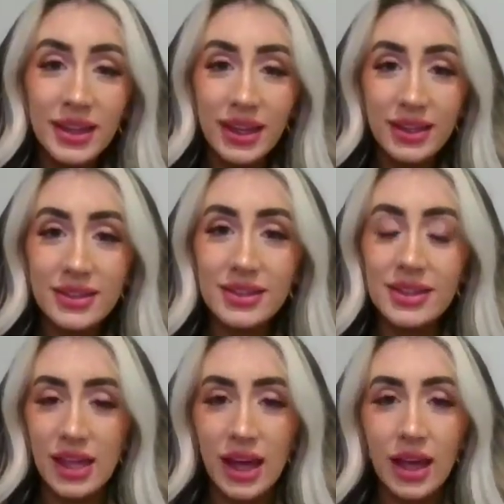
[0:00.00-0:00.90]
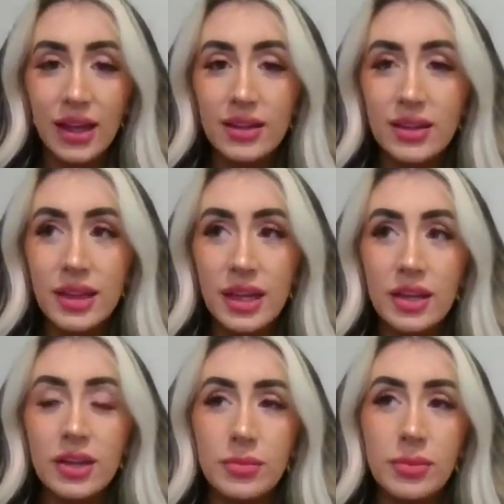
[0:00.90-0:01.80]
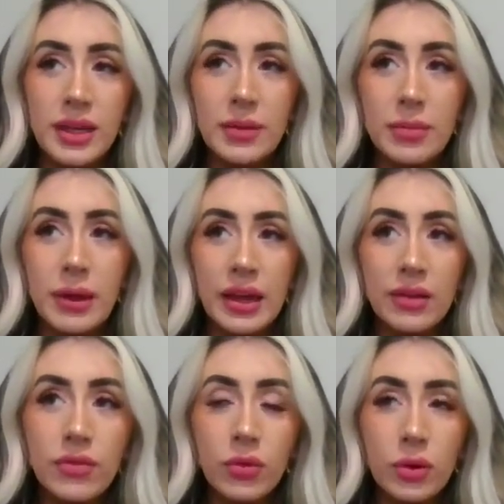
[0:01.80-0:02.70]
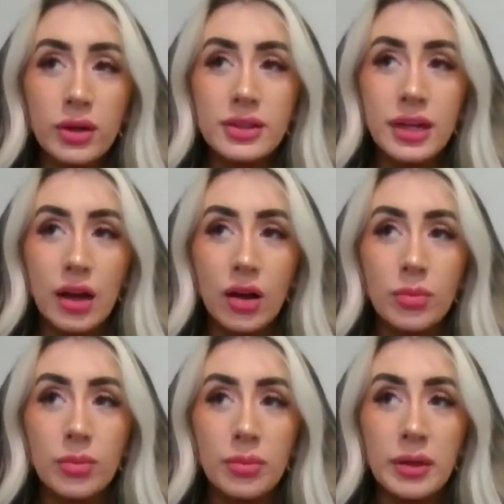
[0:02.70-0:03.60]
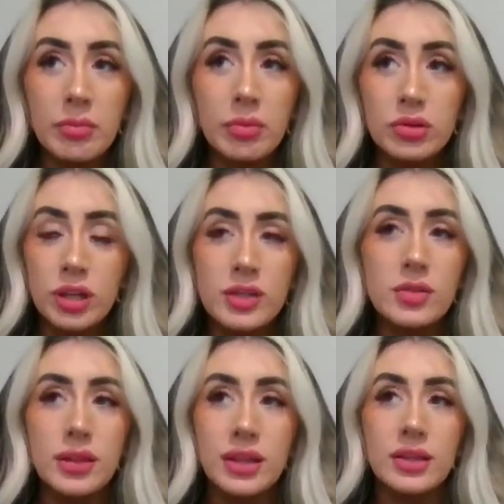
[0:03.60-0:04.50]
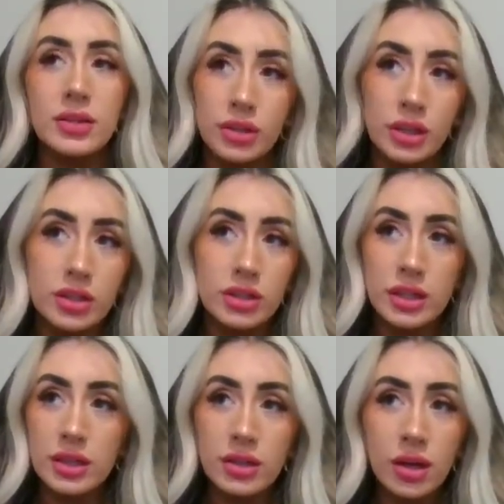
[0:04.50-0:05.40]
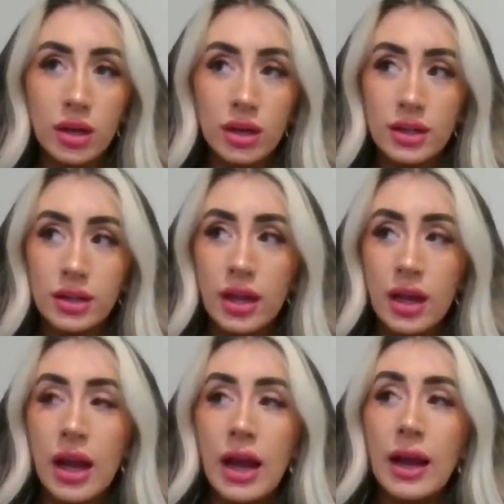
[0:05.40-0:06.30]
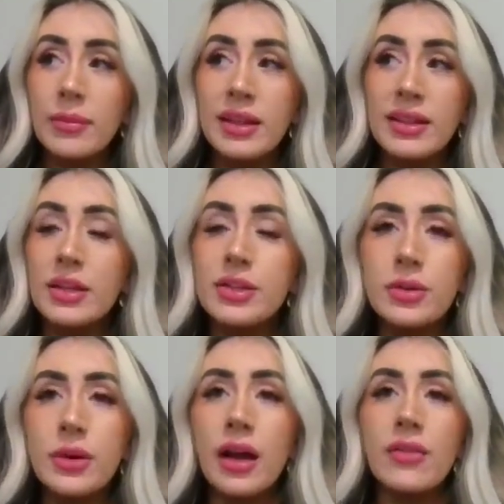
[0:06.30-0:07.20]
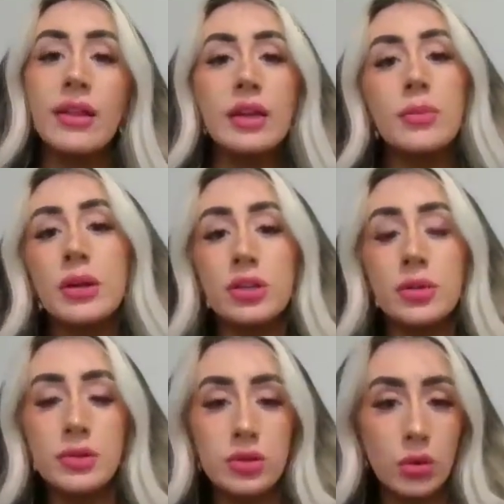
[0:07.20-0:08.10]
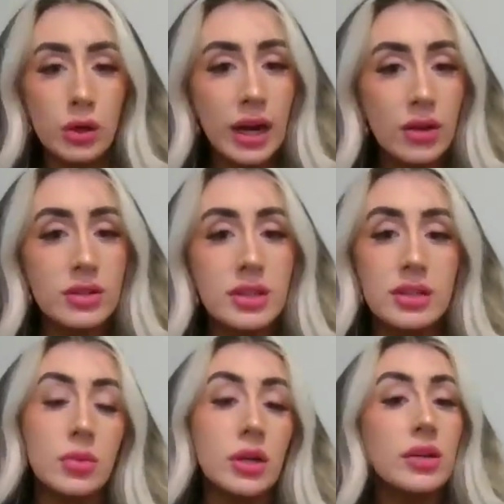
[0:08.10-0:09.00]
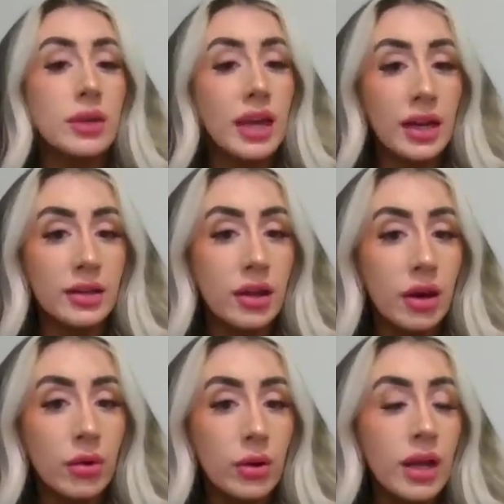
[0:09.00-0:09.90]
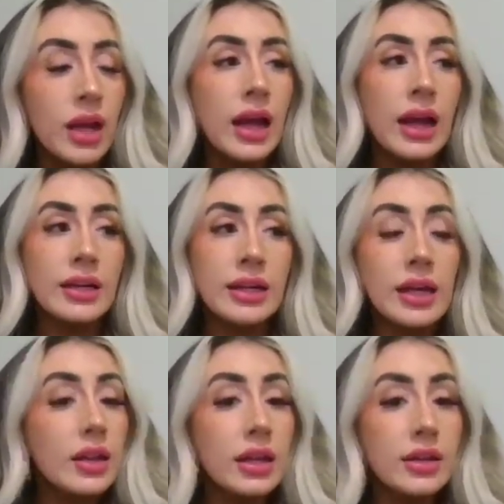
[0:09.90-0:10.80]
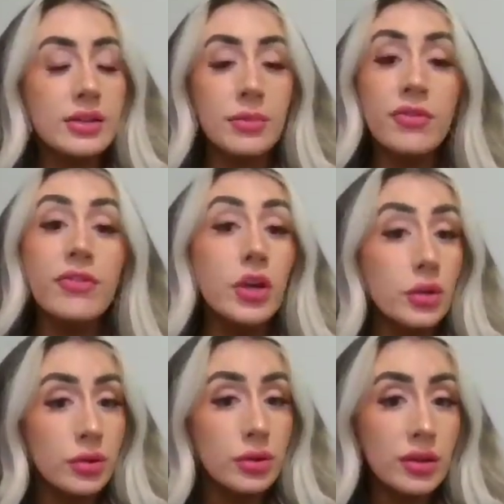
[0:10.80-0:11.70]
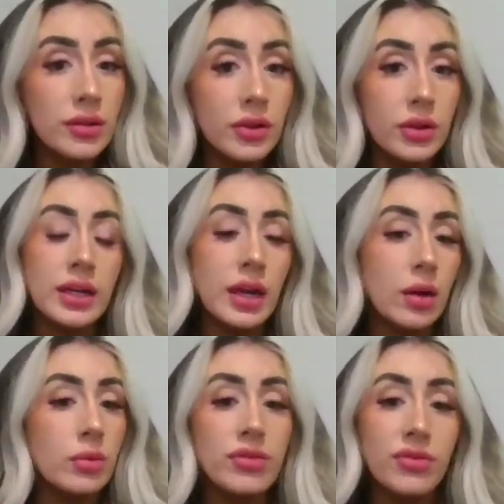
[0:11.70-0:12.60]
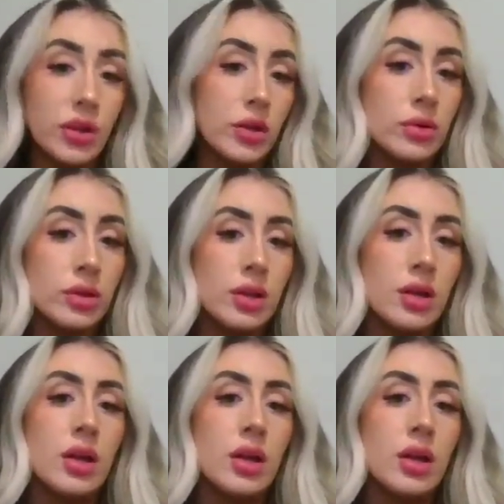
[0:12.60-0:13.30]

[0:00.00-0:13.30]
things that they could be paying for to help people just within the church that they're not. I mean, they do have like Bishop's Storehouse, that's where you can go and get like some food if you need help with food.